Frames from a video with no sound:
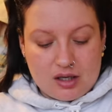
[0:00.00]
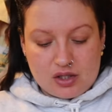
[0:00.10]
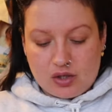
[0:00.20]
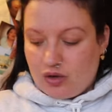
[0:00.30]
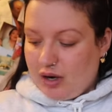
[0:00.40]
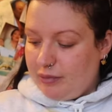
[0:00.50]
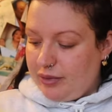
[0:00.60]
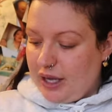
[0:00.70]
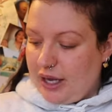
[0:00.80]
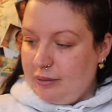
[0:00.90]
So I grabbed
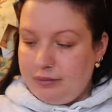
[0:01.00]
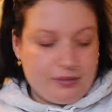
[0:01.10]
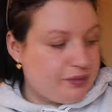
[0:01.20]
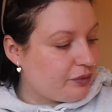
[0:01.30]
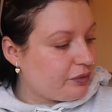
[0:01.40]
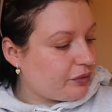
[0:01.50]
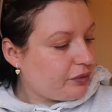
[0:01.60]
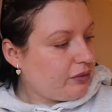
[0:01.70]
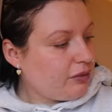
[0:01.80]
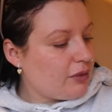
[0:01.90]
them.
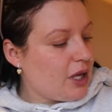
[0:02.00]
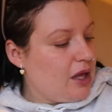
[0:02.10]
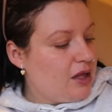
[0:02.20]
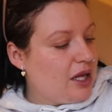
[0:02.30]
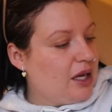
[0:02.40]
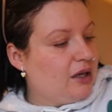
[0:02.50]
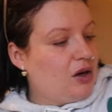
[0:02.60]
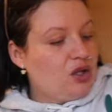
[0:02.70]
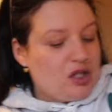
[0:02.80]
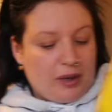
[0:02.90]
And then
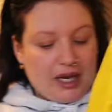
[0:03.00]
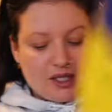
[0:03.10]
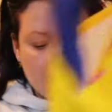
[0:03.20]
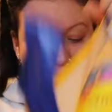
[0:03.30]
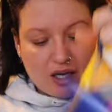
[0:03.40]
onto the last bag,